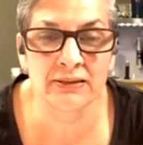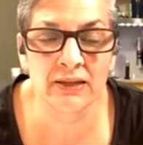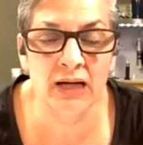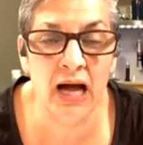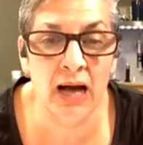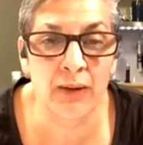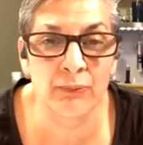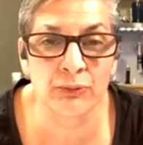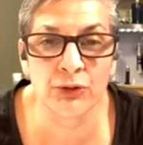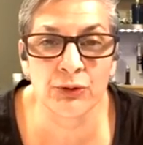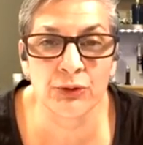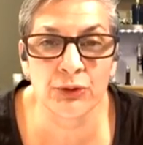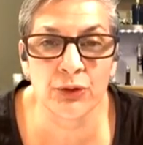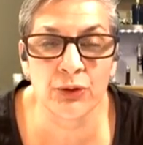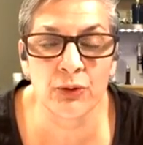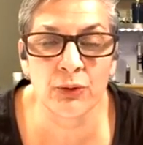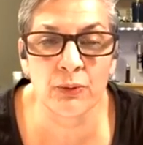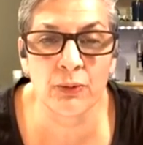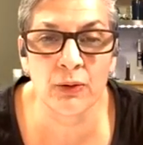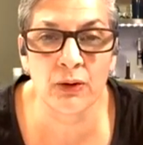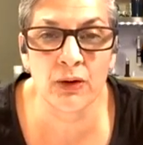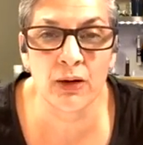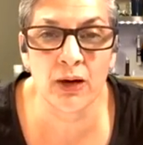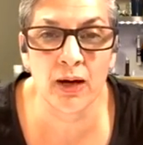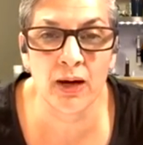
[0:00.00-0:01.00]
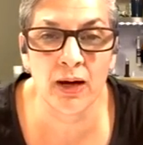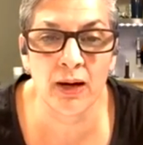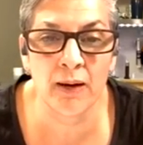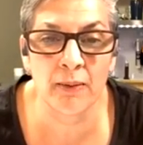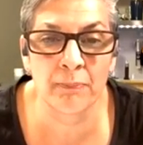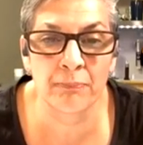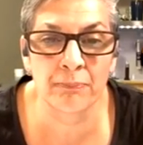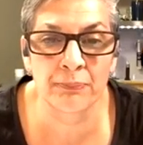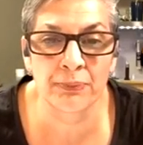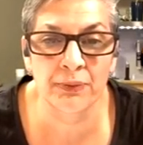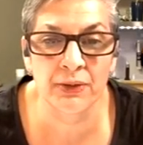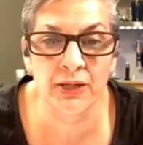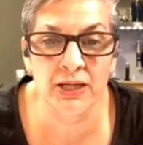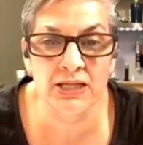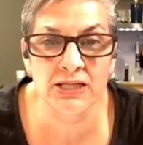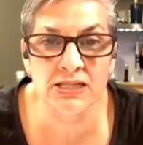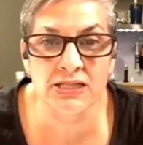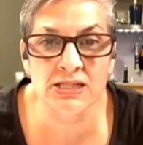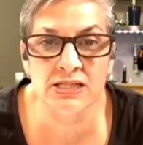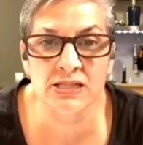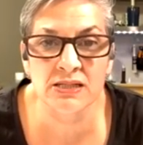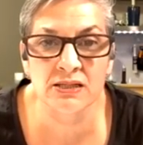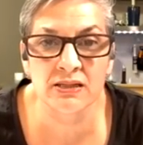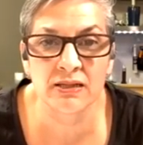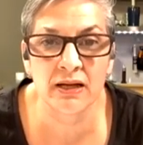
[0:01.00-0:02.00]
How do you
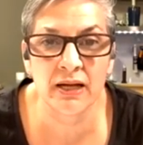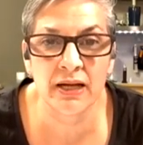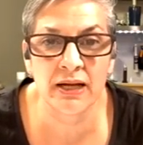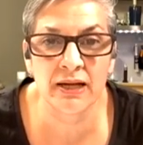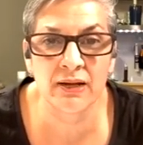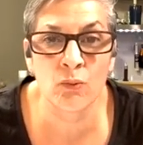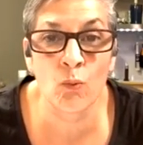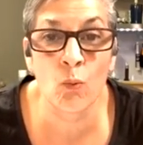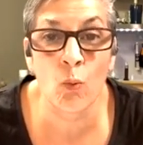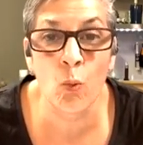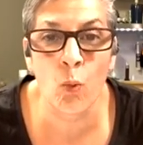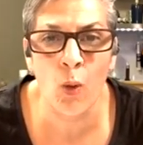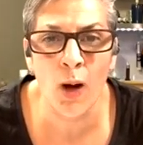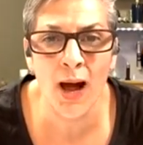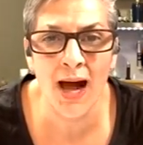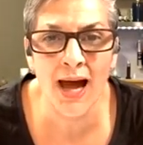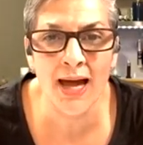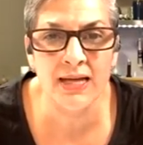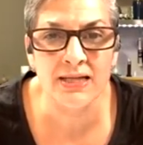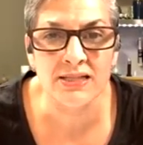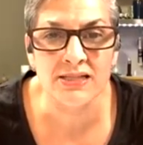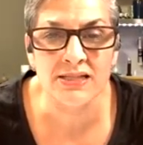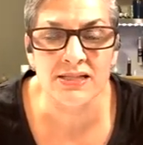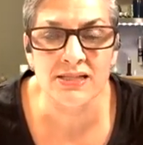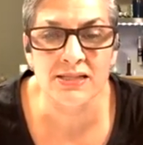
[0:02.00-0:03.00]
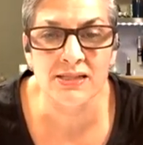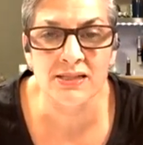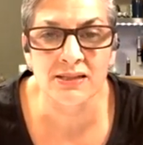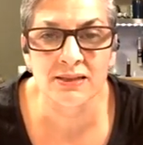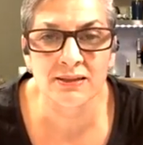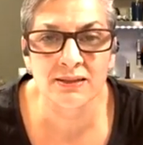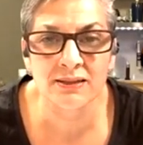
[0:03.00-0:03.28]
print in white?